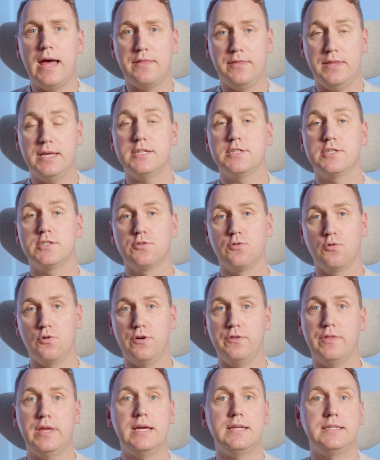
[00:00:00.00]
and they
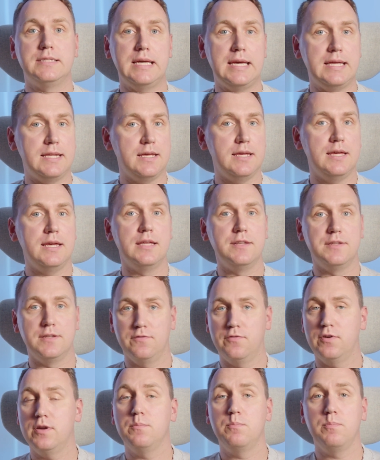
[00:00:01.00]
store their data in
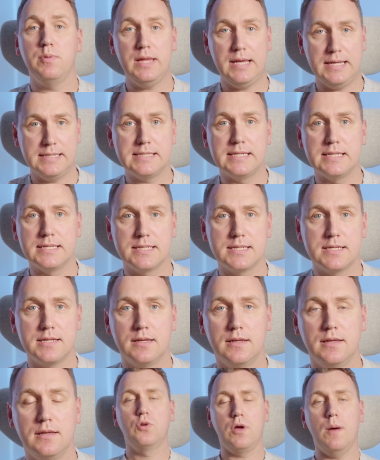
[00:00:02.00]
different places.
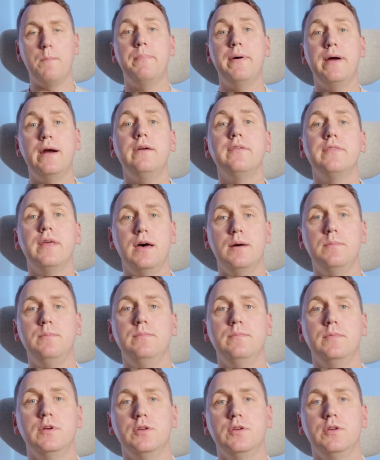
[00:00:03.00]
To compare them,